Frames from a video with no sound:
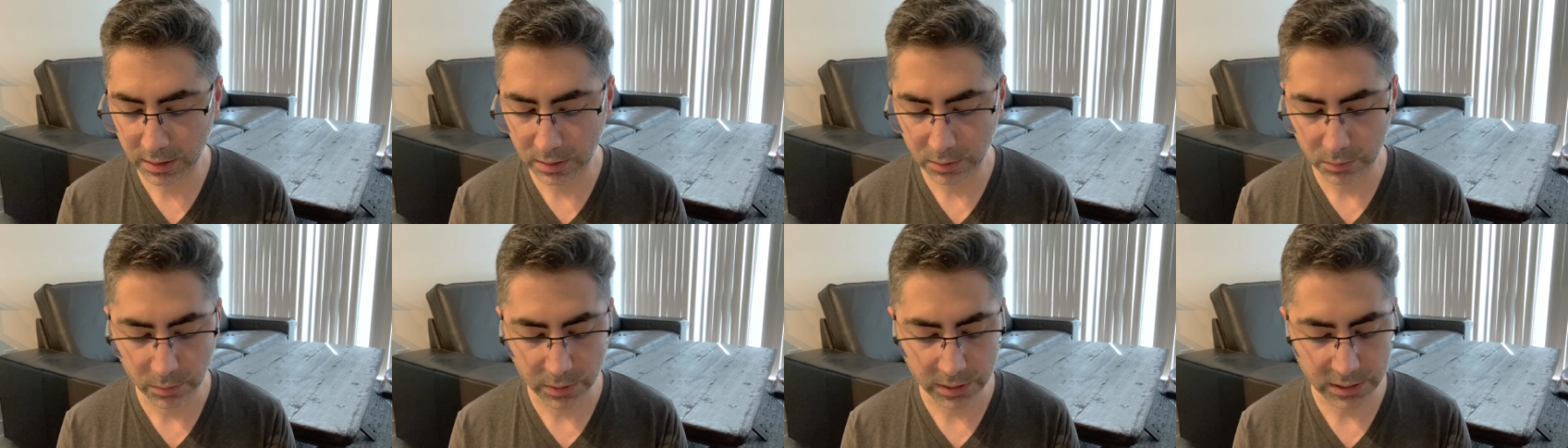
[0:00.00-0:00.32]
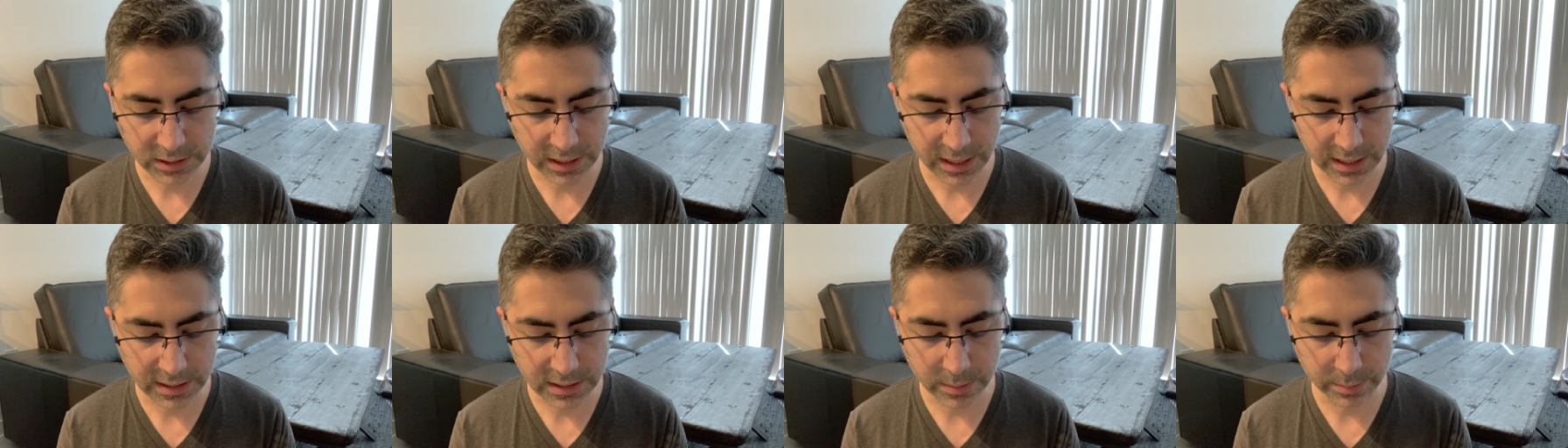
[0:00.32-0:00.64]

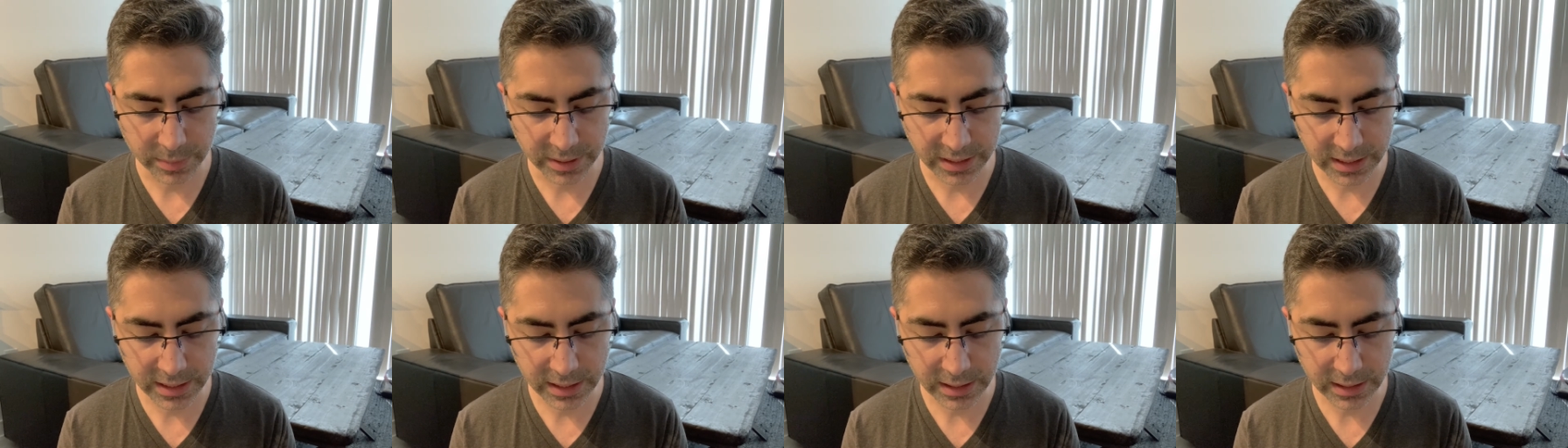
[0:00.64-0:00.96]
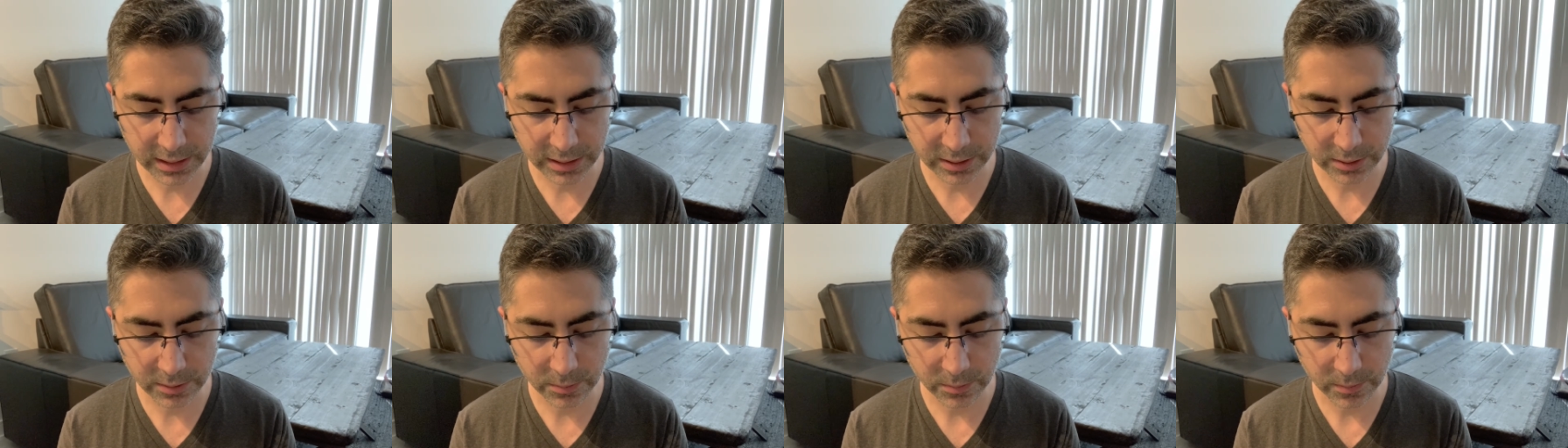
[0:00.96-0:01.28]
which at the
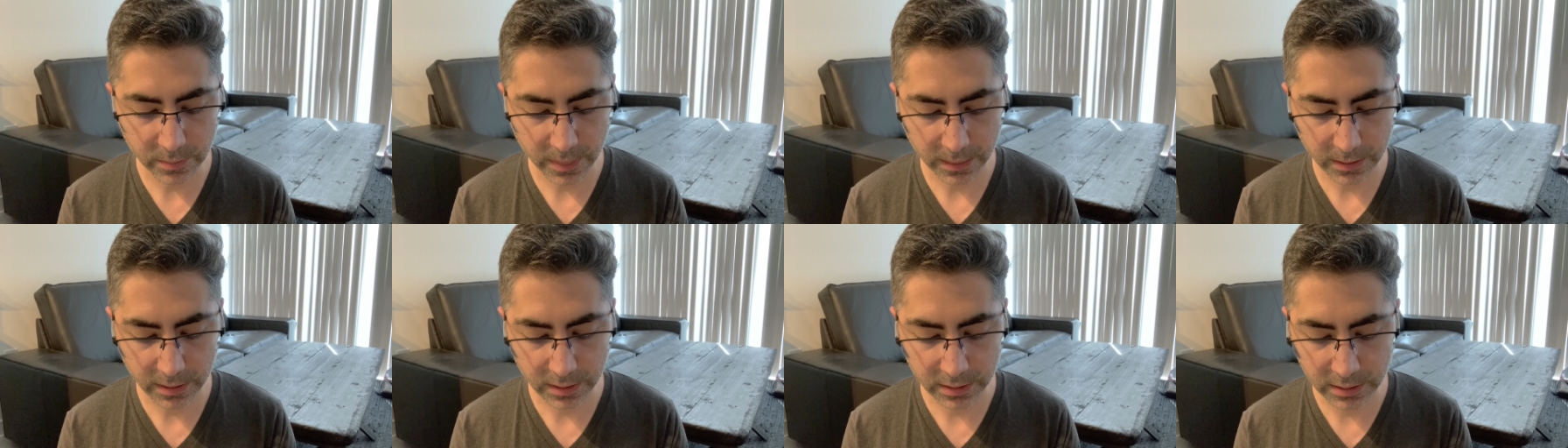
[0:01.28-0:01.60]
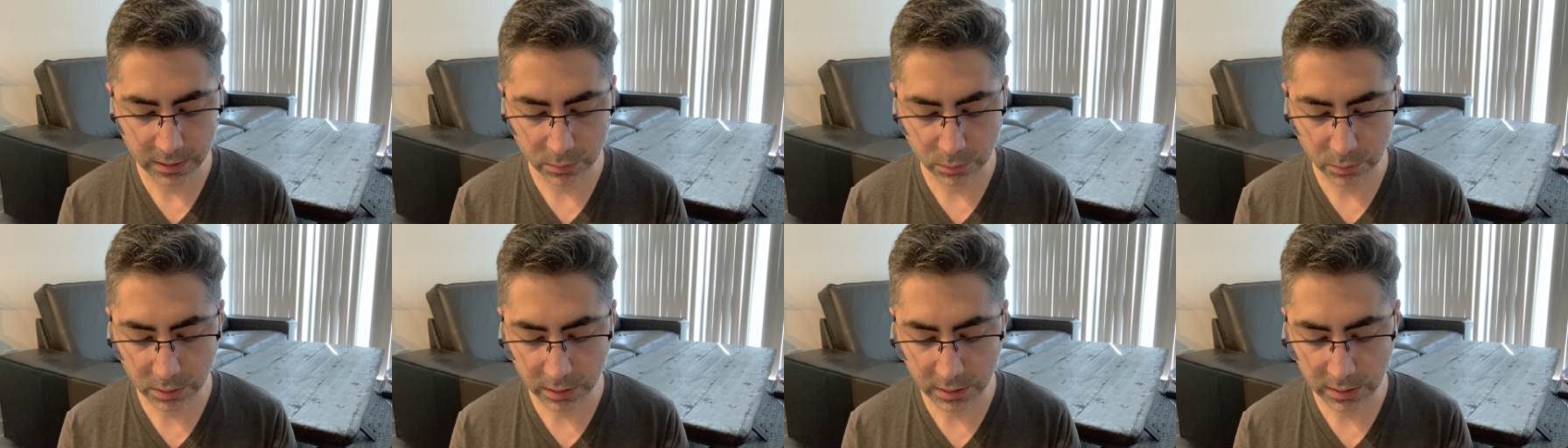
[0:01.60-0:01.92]
beginning, in
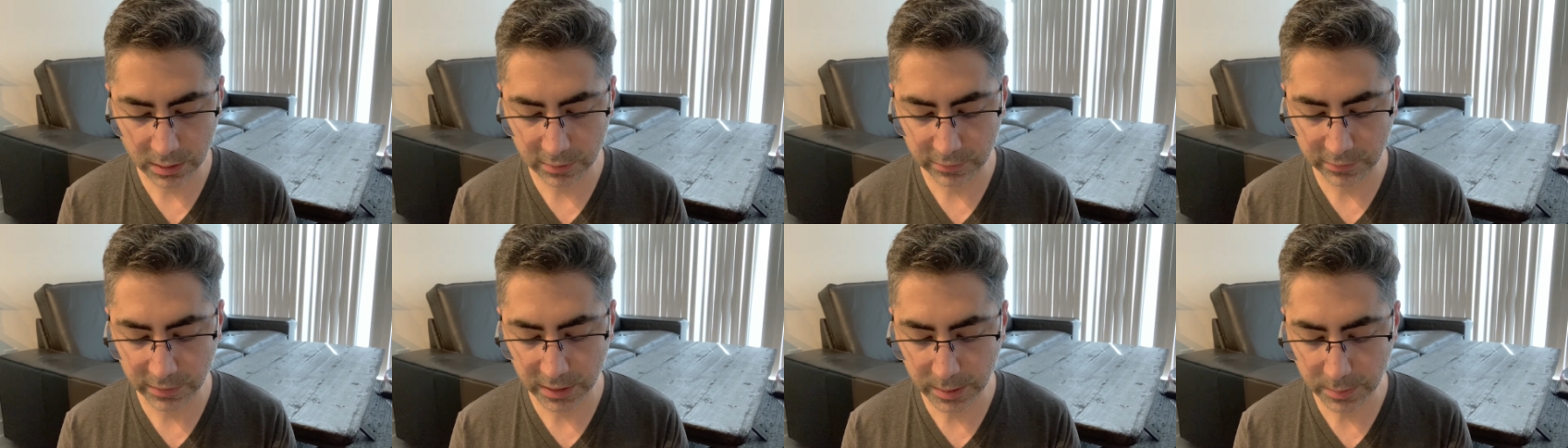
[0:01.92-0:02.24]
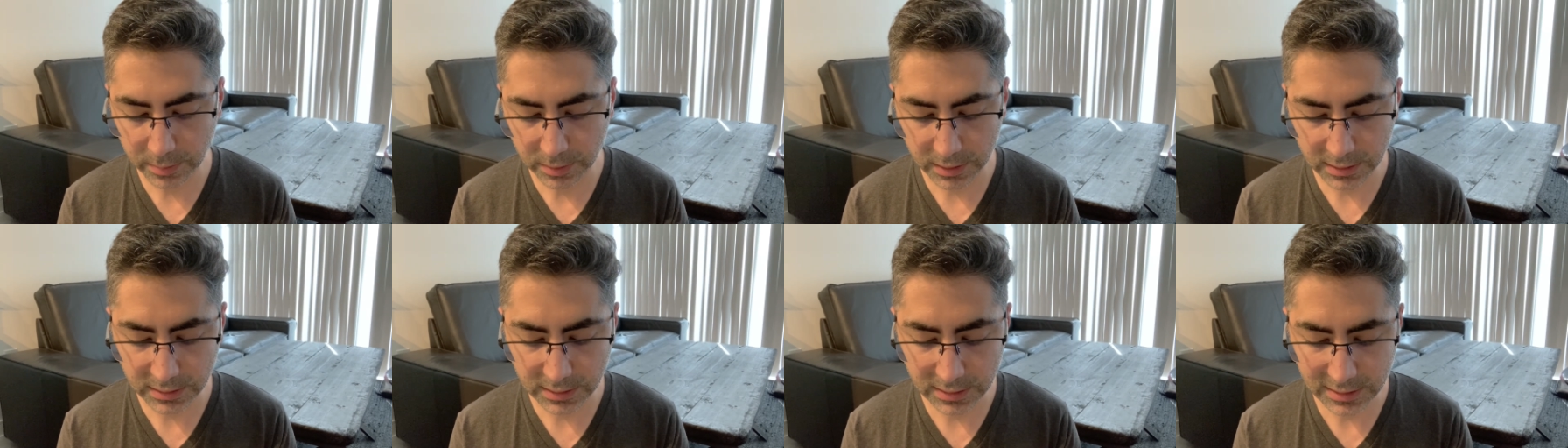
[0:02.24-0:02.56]
the work of
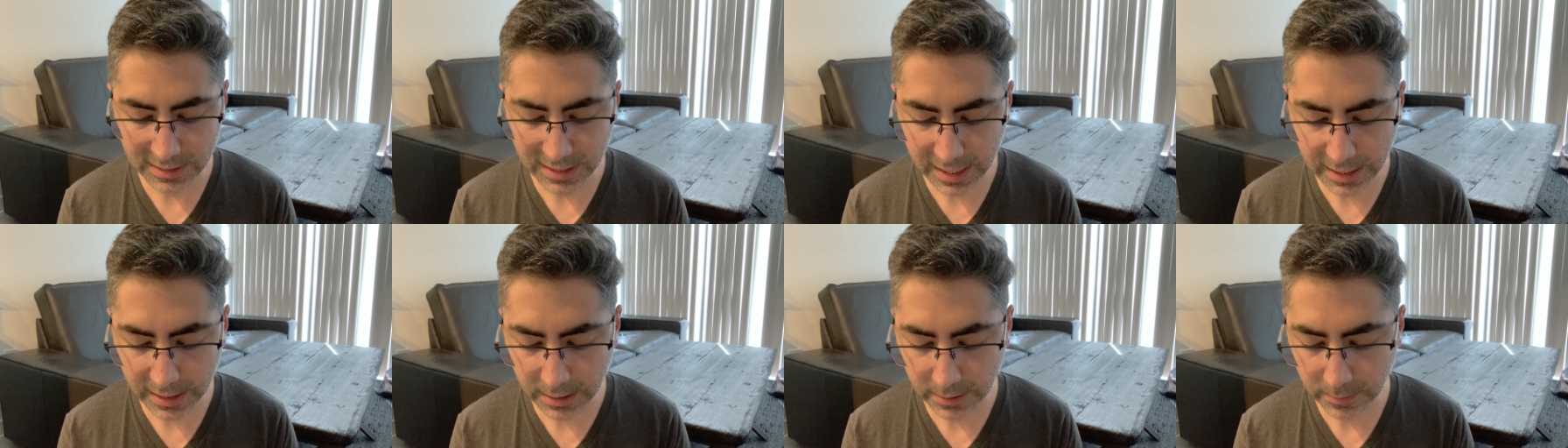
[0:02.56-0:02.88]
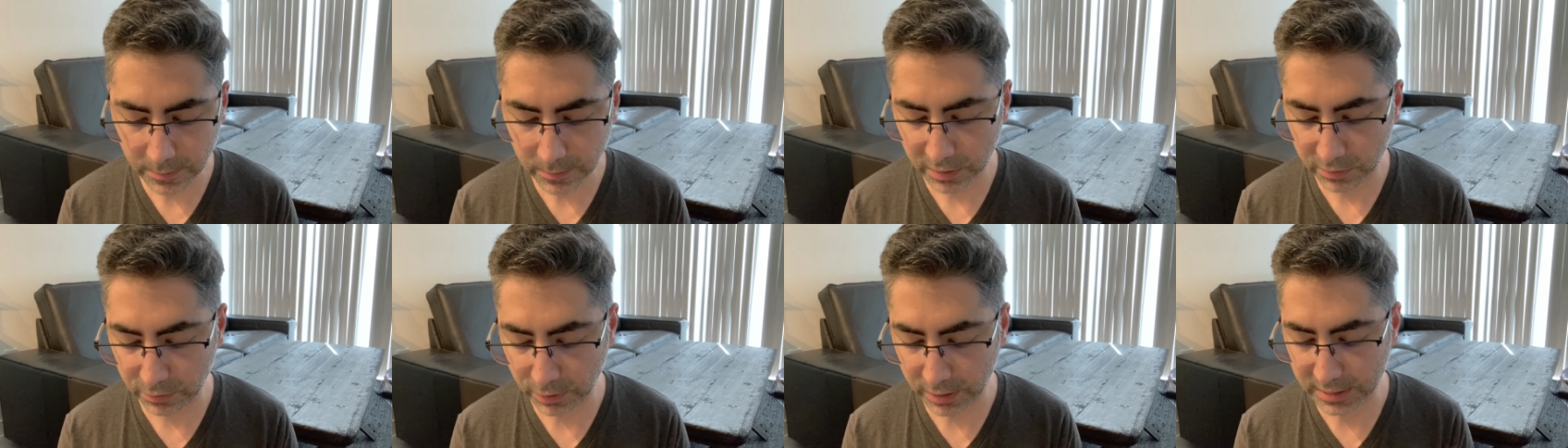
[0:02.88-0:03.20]
Hippolyte Taine,
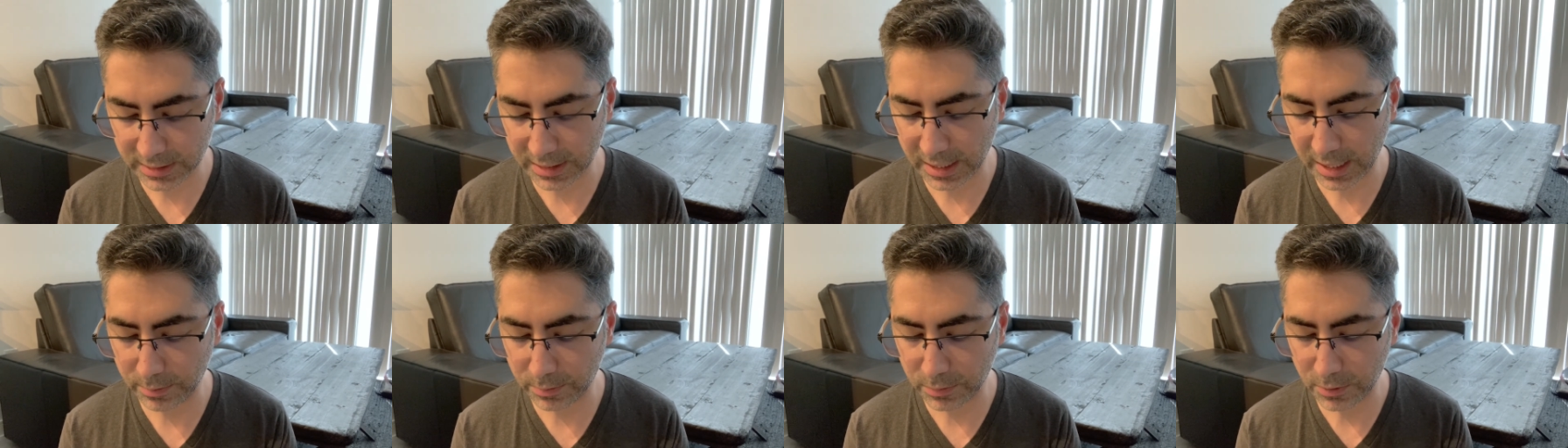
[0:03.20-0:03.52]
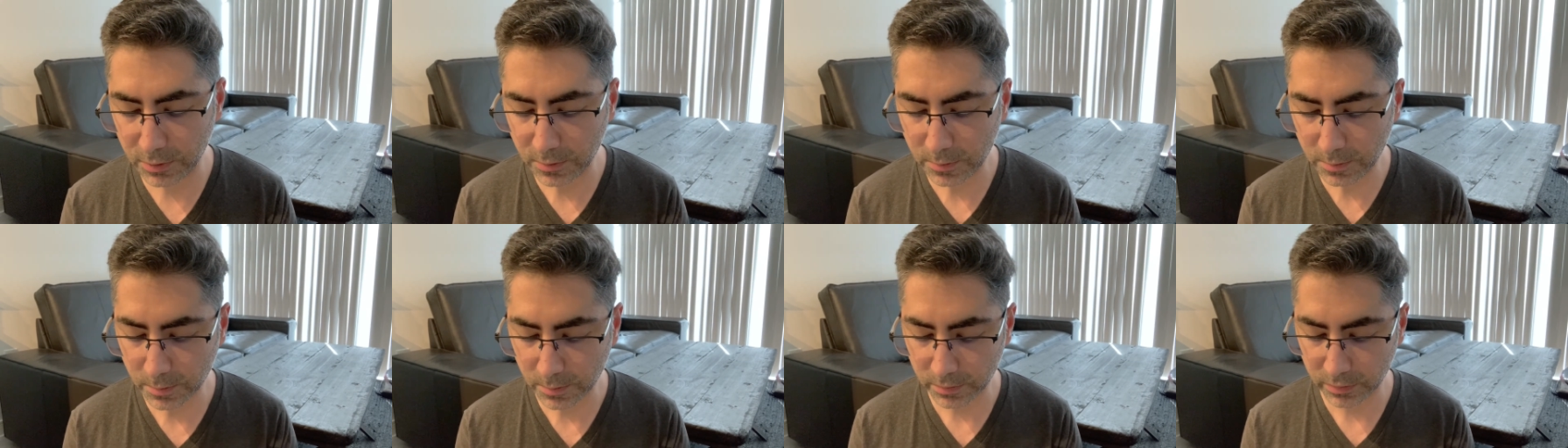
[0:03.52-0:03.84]
for
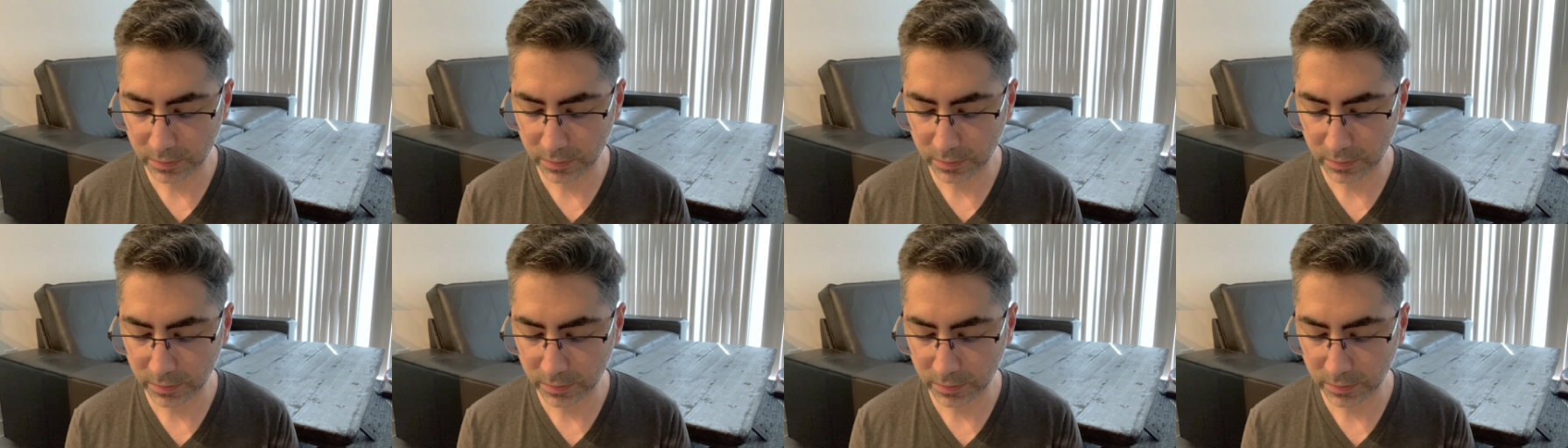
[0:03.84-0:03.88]
example,